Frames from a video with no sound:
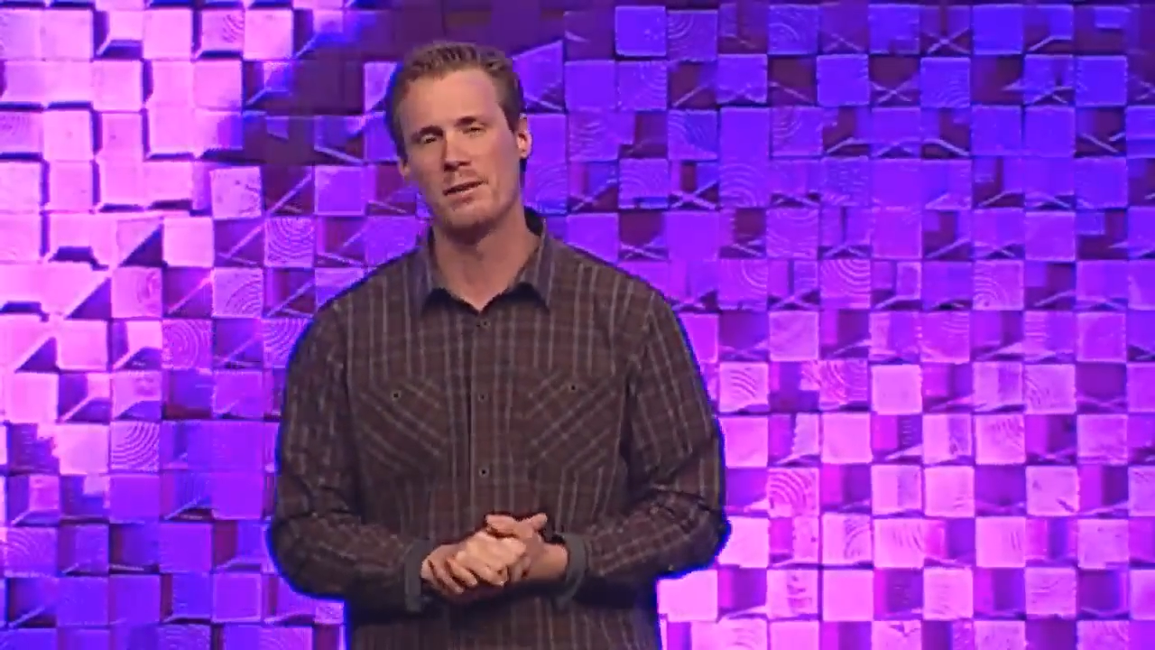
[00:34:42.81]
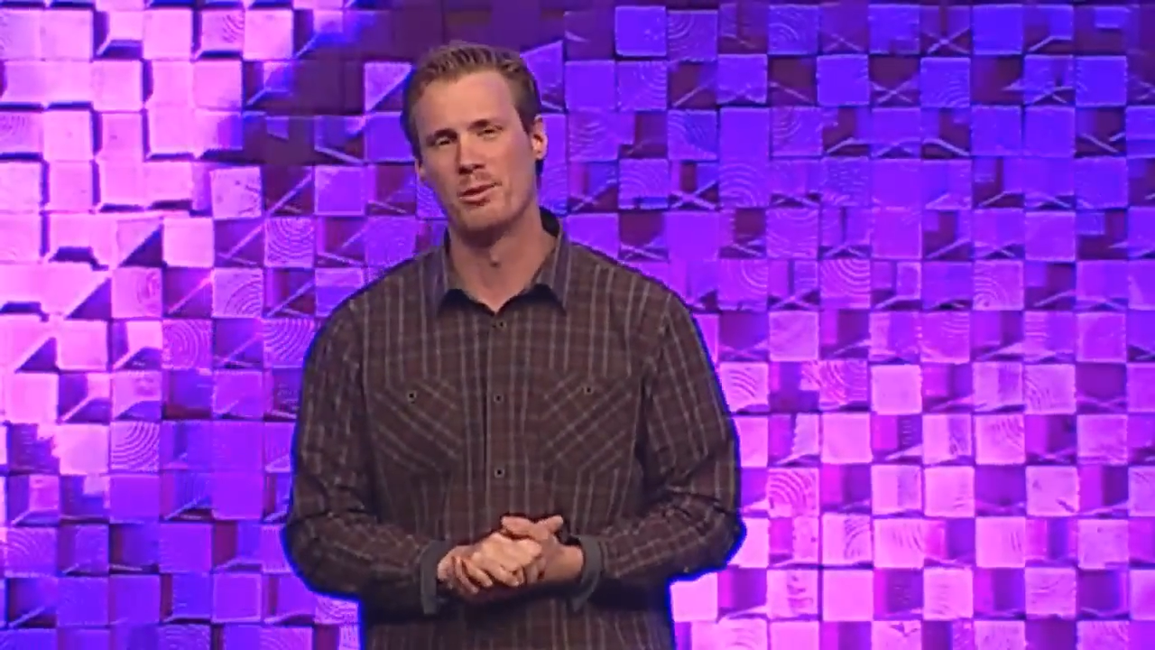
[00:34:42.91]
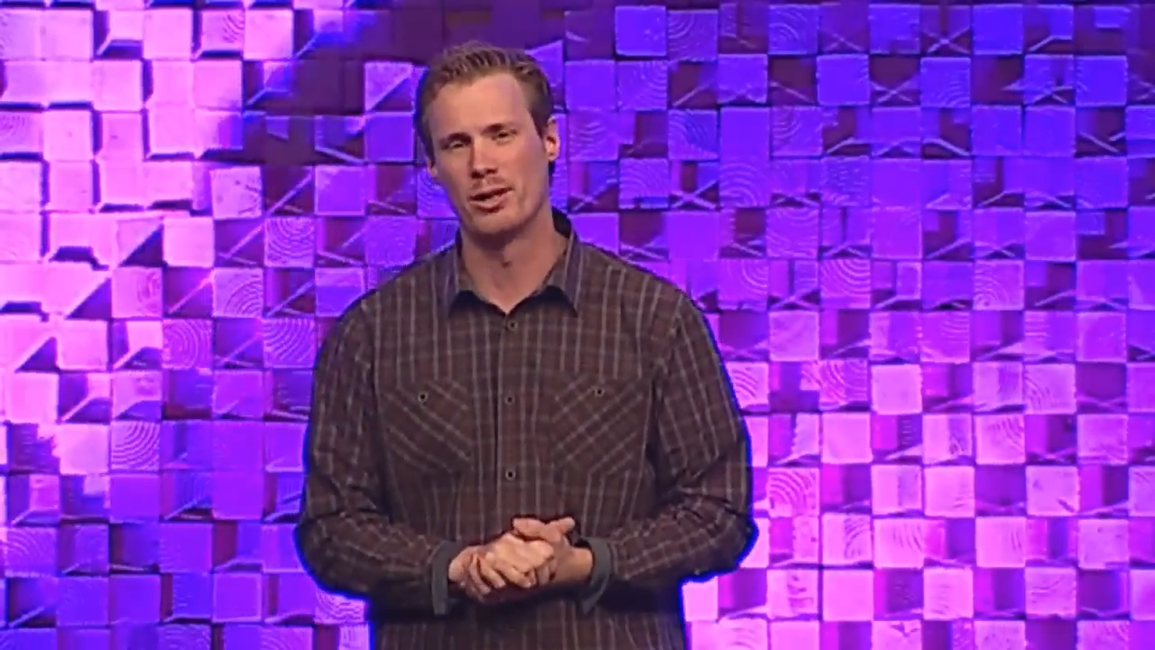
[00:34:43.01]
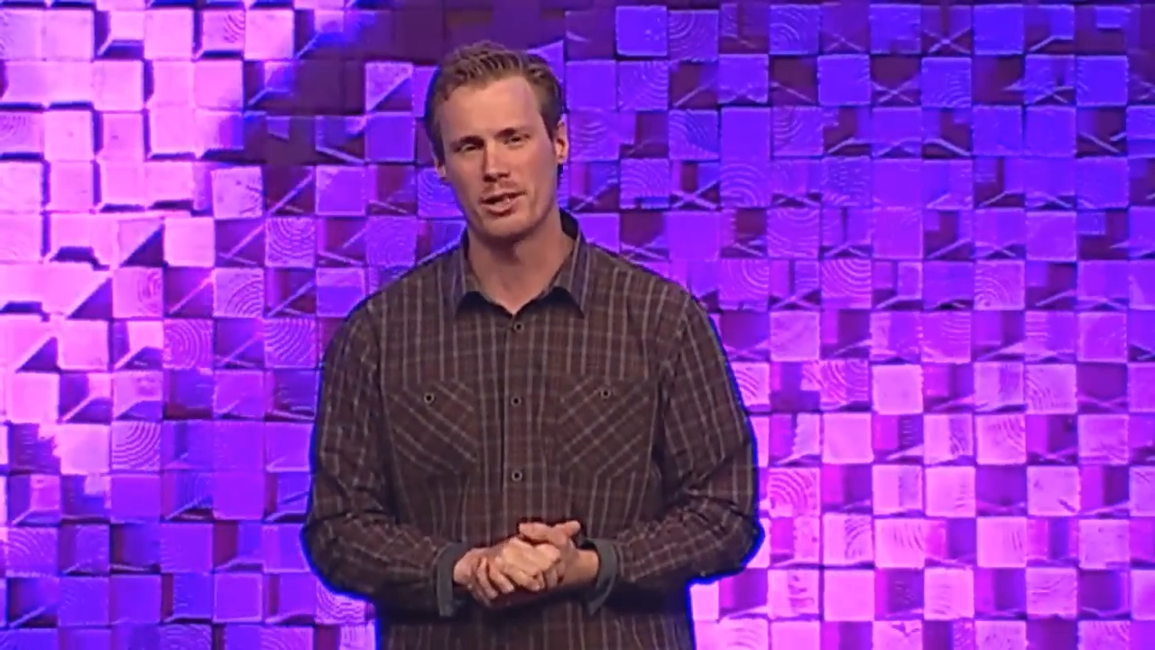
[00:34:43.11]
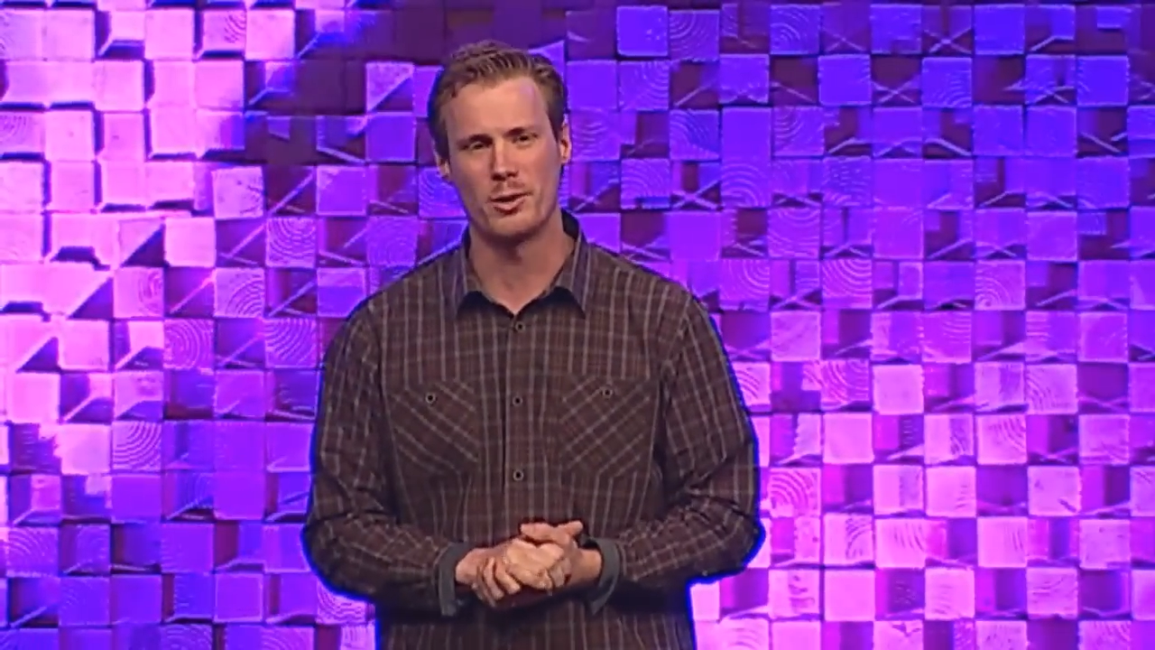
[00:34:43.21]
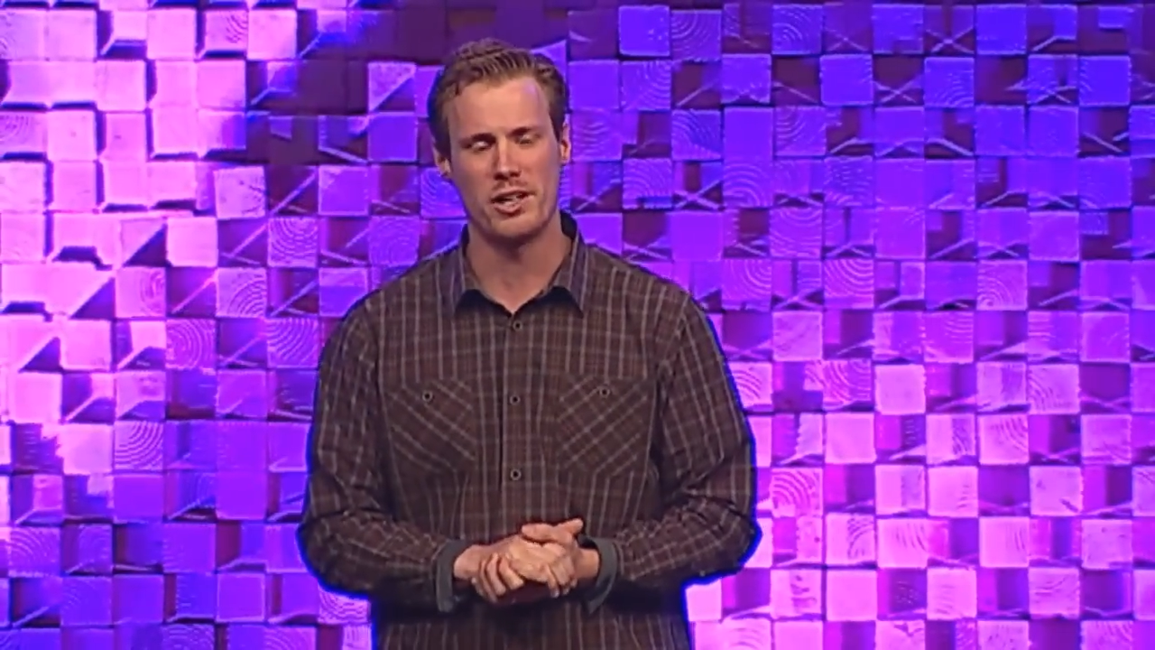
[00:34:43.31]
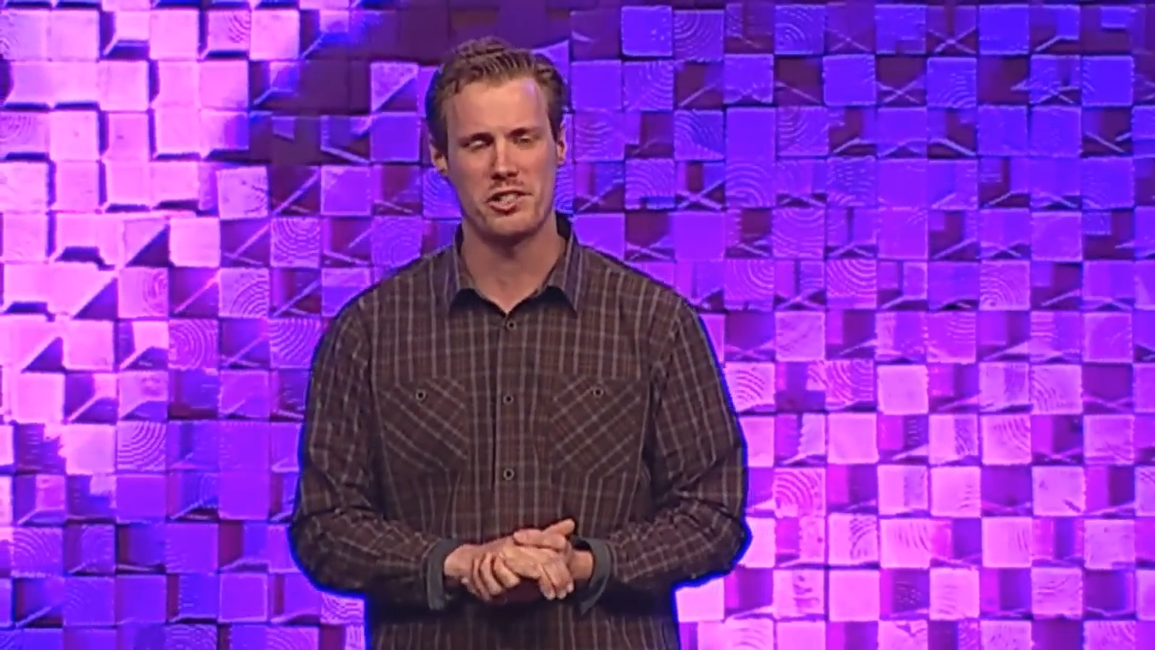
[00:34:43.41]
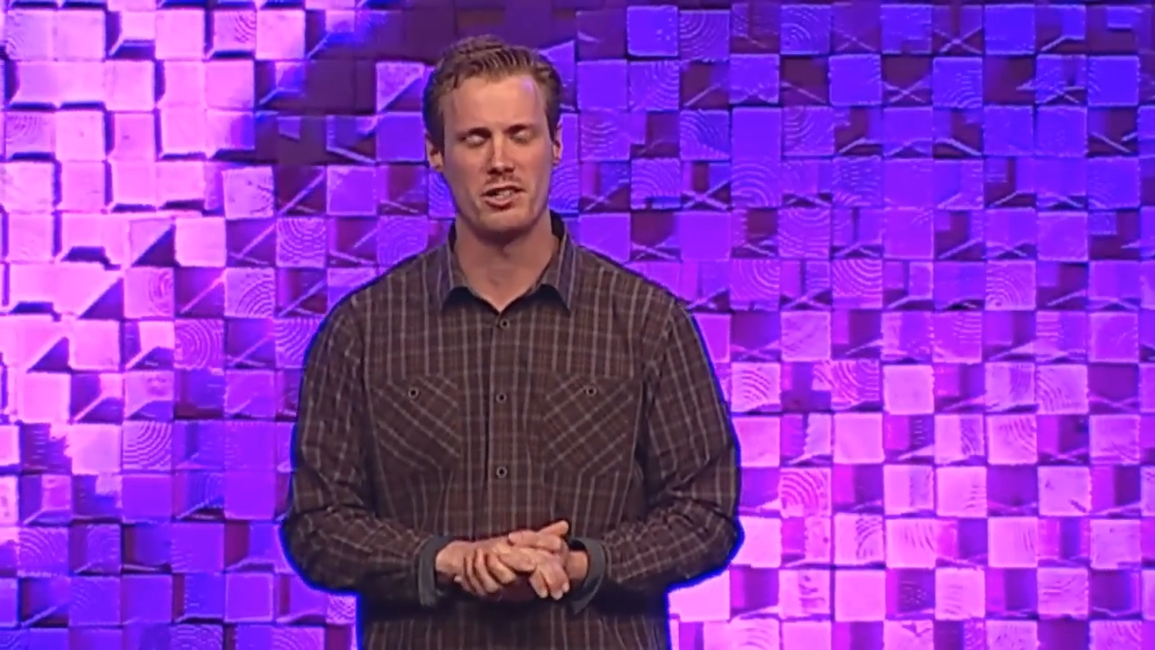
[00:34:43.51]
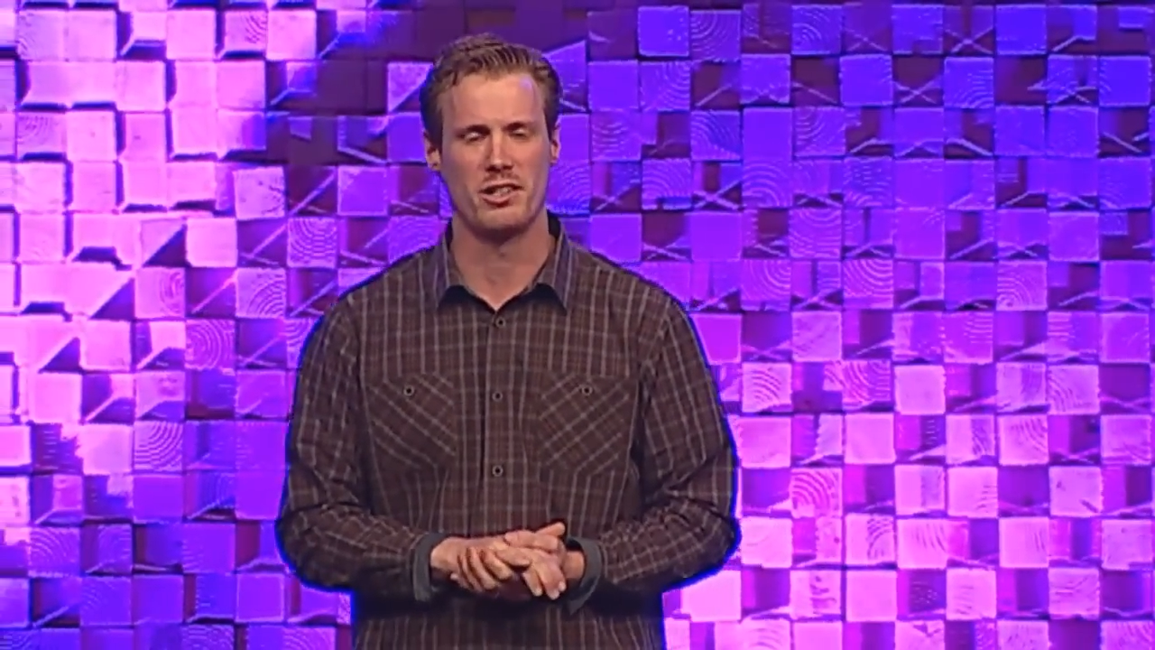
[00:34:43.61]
important question,